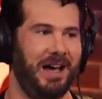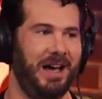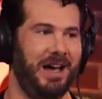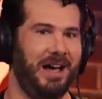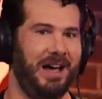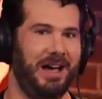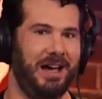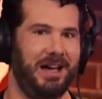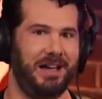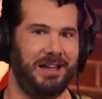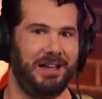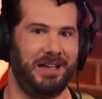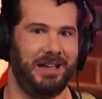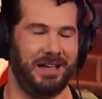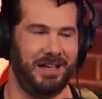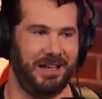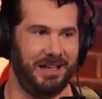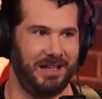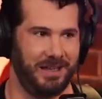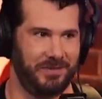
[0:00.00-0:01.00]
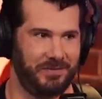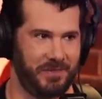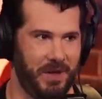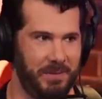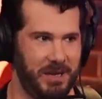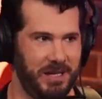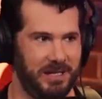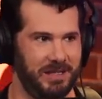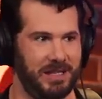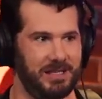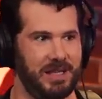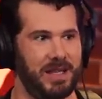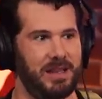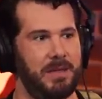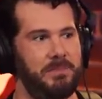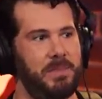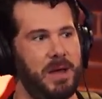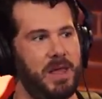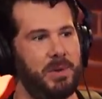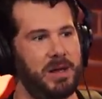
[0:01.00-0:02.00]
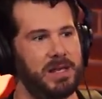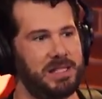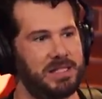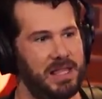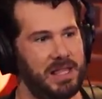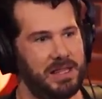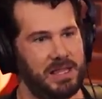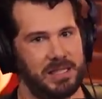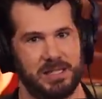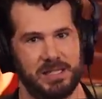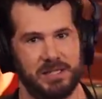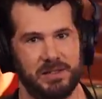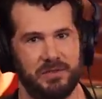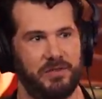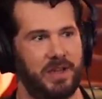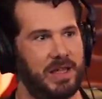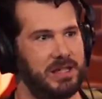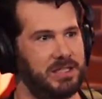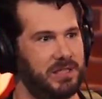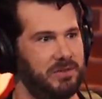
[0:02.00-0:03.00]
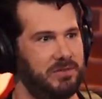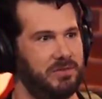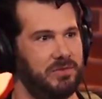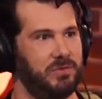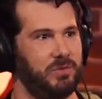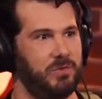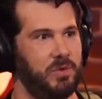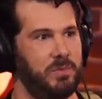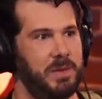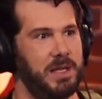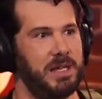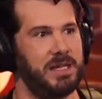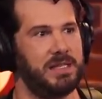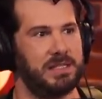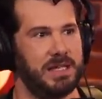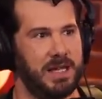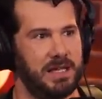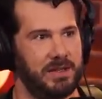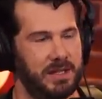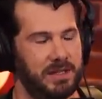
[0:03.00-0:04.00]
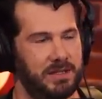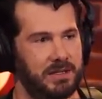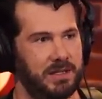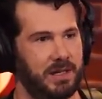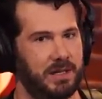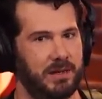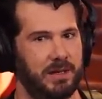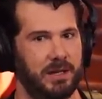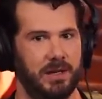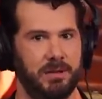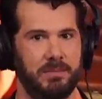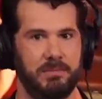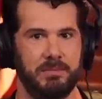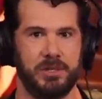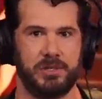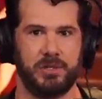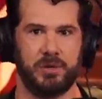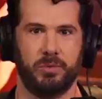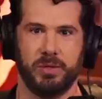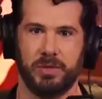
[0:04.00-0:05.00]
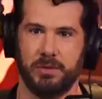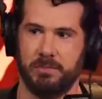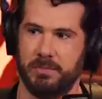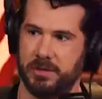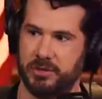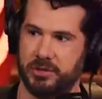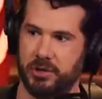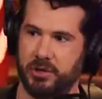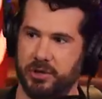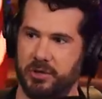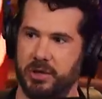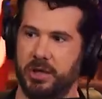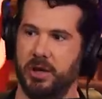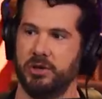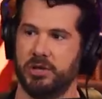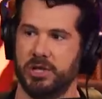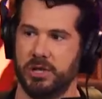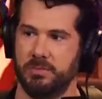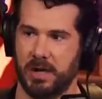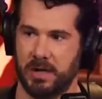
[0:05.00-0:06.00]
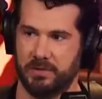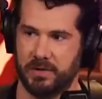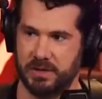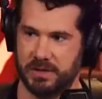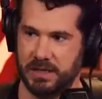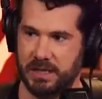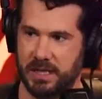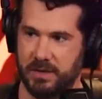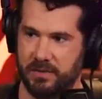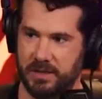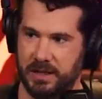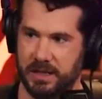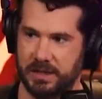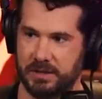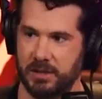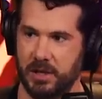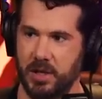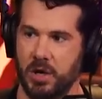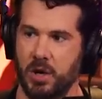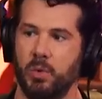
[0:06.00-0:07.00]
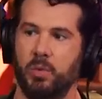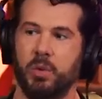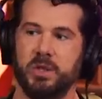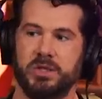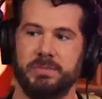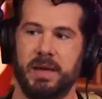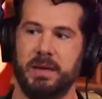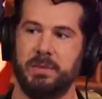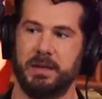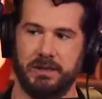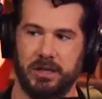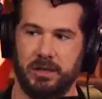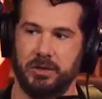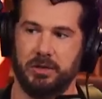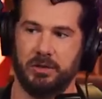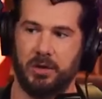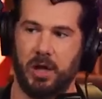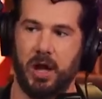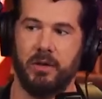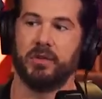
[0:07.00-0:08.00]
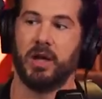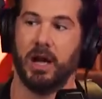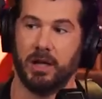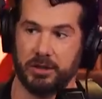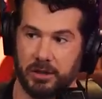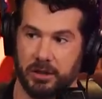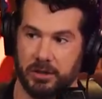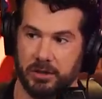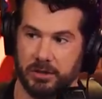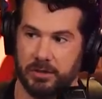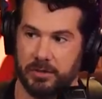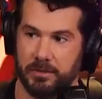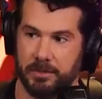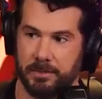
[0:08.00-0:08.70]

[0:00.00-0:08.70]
And by the way, to say that this is offensive would be to say that Mr. Yunioshi in Breakfast at Tiffany's was maybe a little off color.